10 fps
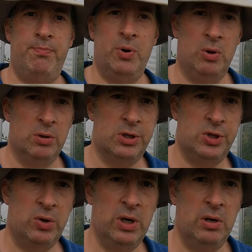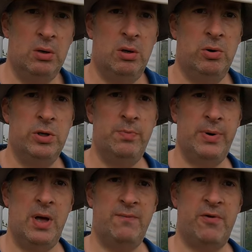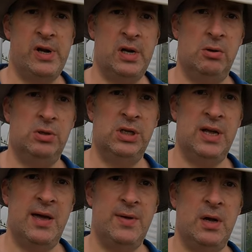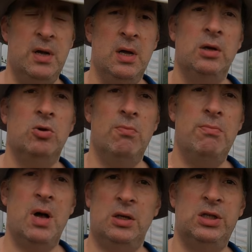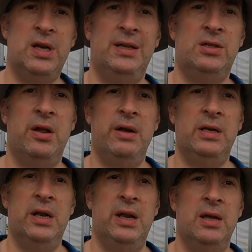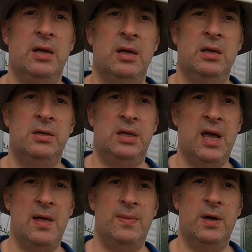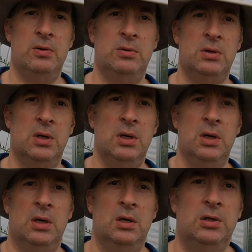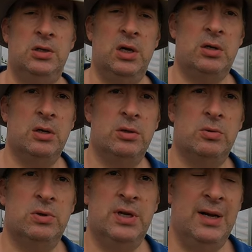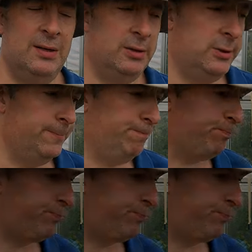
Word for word: poor soil or you plant very close together, you're much less likely to get those suckers or tillers.